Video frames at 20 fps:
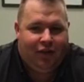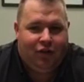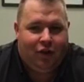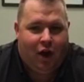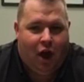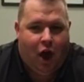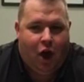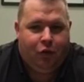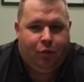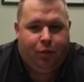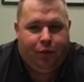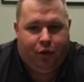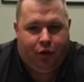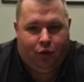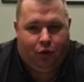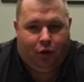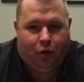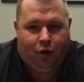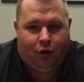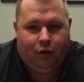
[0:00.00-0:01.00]
As an
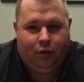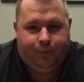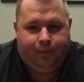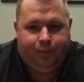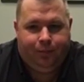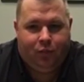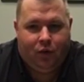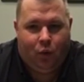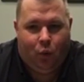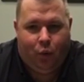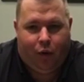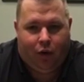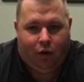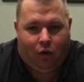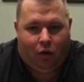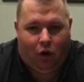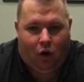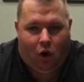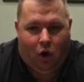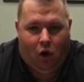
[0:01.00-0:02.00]
entrepreneur,
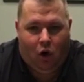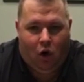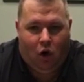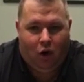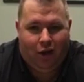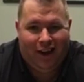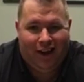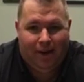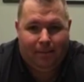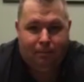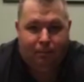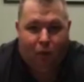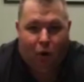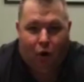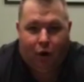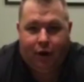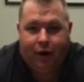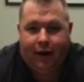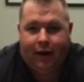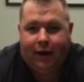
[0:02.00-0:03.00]
we are all in
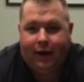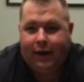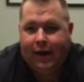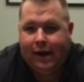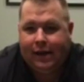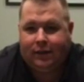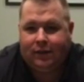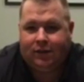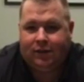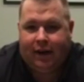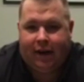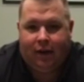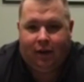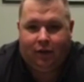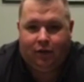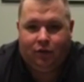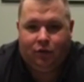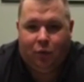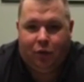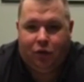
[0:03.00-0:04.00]
marketing and
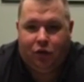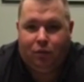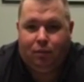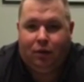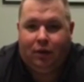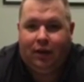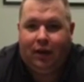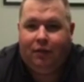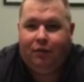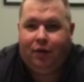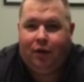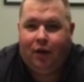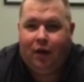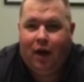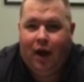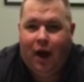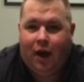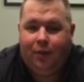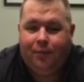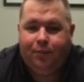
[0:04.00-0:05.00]
sales. Whether you believe it
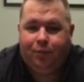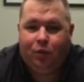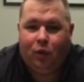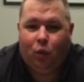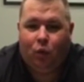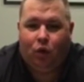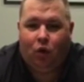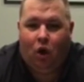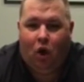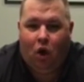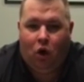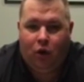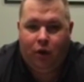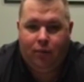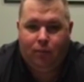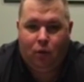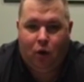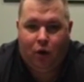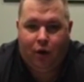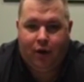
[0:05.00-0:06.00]
or not, we're
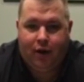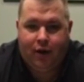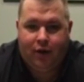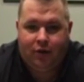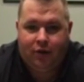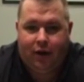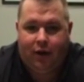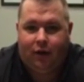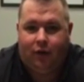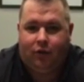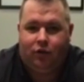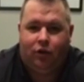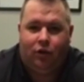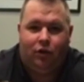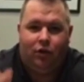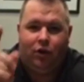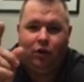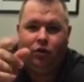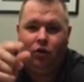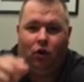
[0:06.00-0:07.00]
all in marketing and
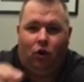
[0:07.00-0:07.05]
sales.